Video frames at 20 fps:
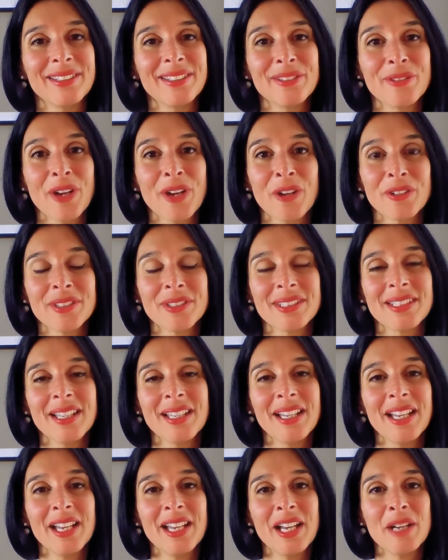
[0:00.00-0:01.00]
throughout
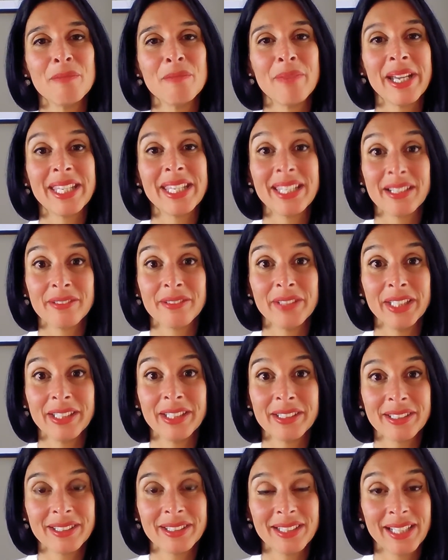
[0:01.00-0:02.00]
my
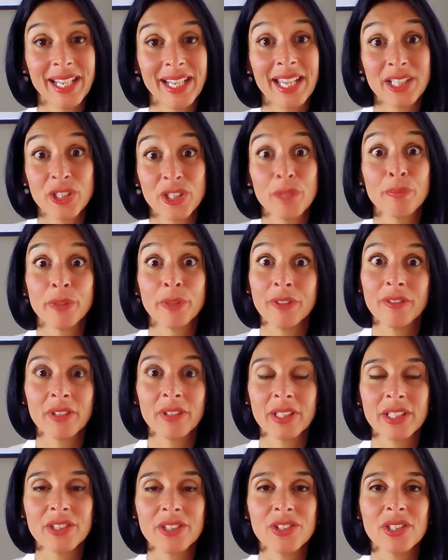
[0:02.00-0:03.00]
career, that I had the
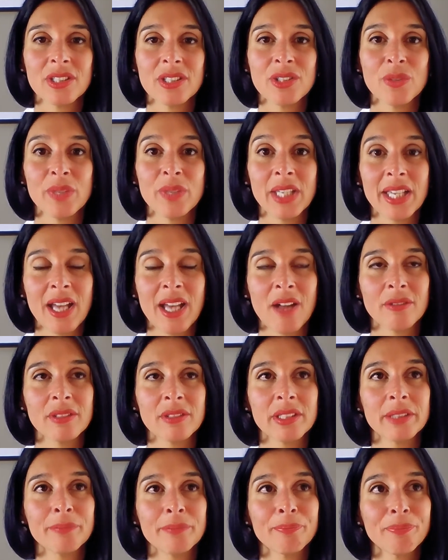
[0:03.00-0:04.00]
privilege to
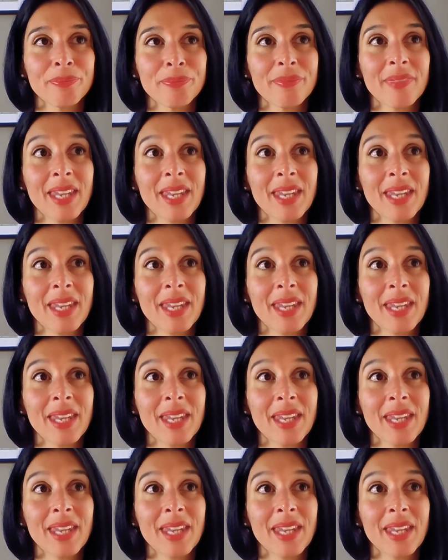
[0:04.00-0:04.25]
encounter.